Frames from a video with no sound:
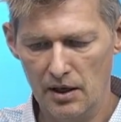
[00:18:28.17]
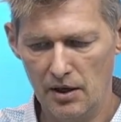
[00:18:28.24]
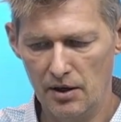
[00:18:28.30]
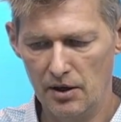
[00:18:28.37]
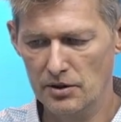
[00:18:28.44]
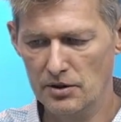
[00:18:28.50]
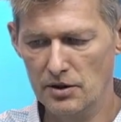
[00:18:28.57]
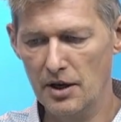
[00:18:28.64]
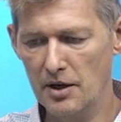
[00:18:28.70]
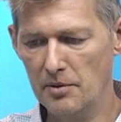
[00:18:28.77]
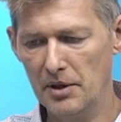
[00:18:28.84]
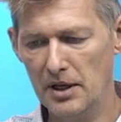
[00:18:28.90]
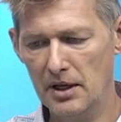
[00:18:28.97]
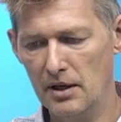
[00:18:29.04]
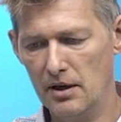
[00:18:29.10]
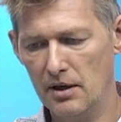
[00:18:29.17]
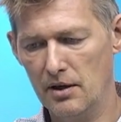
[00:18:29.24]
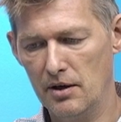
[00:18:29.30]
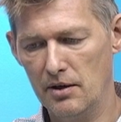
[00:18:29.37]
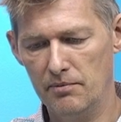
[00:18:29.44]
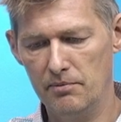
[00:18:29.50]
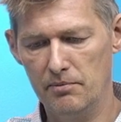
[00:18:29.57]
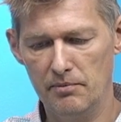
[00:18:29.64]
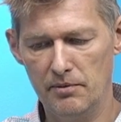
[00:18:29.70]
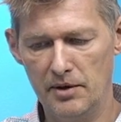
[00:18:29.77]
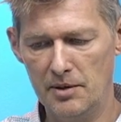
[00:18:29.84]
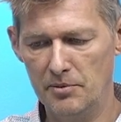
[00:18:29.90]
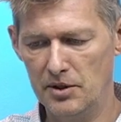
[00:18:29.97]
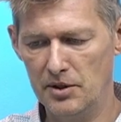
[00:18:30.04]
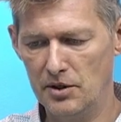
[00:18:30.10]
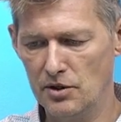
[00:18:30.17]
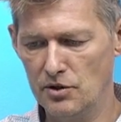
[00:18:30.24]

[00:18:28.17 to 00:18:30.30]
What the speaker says: So let me just